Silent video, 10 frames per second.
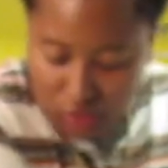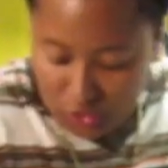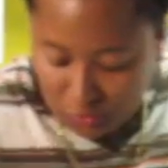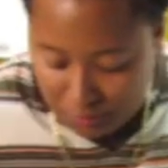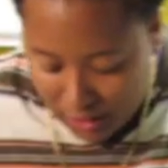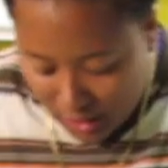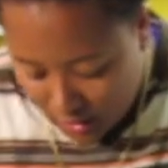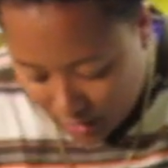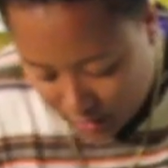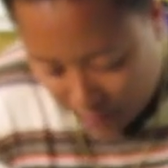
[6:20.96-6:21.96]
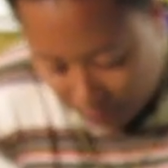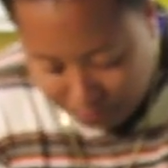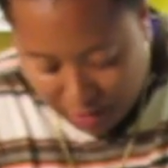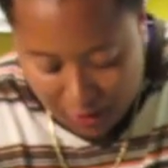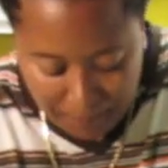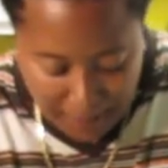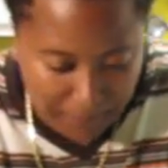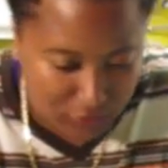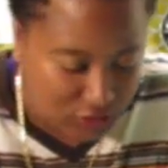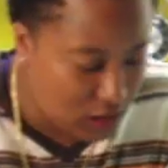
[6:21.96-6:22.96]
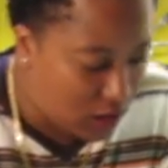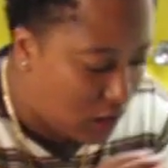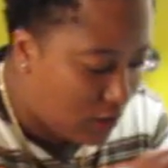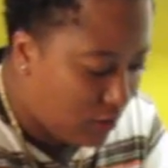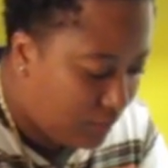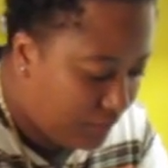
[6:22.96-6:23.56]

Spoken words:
a little bit. Get the bell peppers in here.